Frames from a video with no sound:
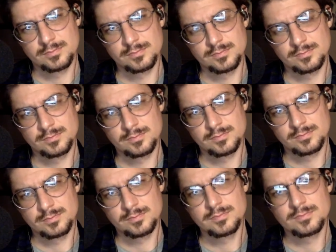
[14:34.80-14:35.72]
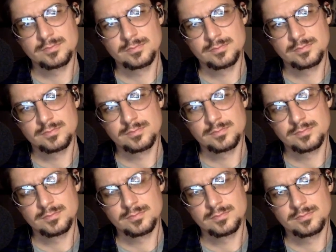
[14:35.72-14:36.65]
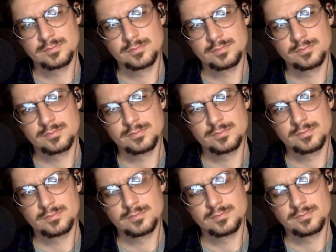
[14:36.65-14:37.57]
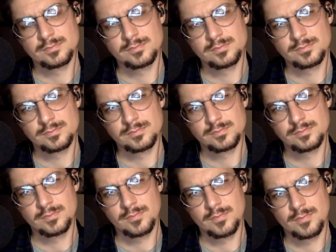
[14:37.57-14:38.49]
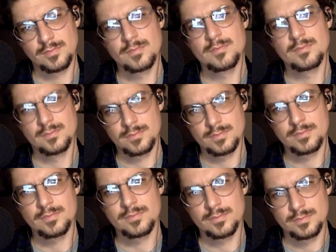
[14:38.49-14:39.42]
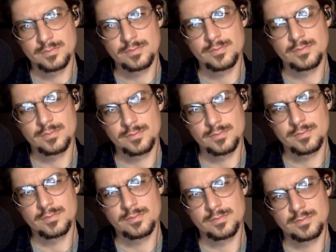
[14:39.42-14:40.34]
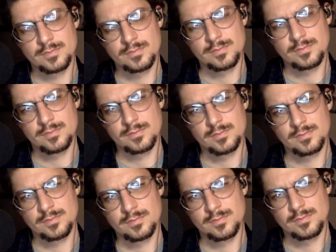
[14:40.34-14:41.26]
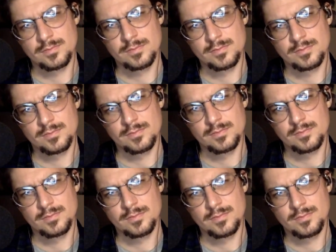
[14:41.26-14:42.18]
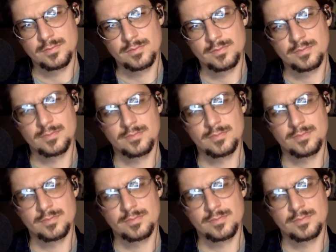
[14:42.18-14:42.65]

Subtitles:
(silent)